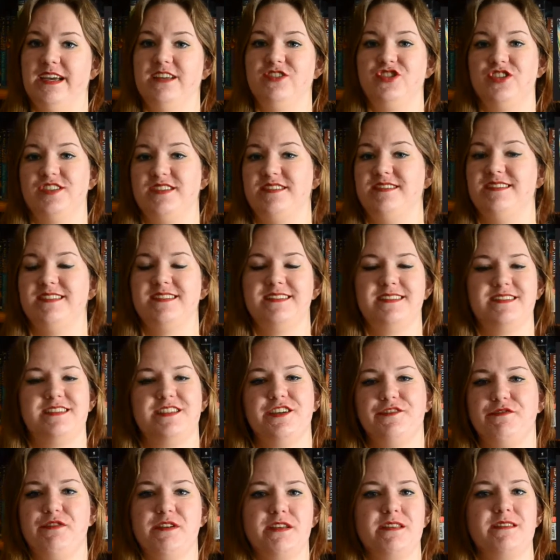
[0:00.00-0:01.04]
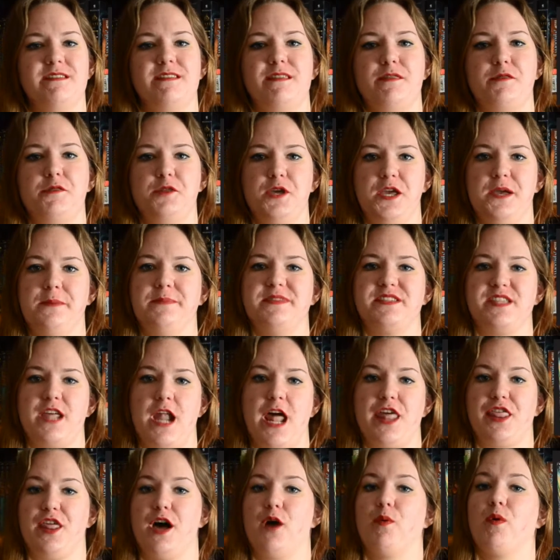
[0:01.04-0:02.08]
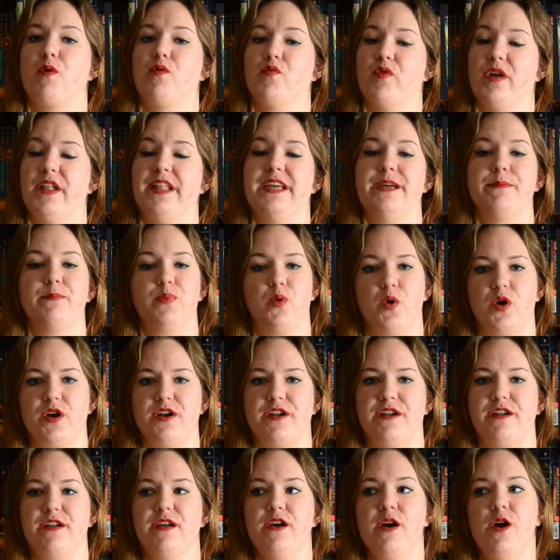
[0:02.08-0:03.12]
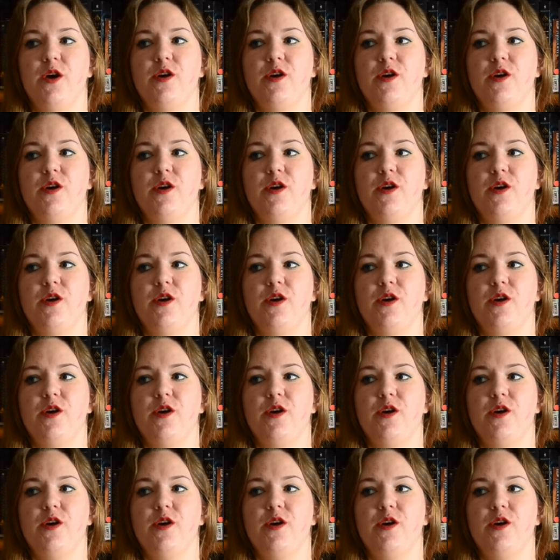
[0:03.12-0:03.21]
and just different themes that I thought were really important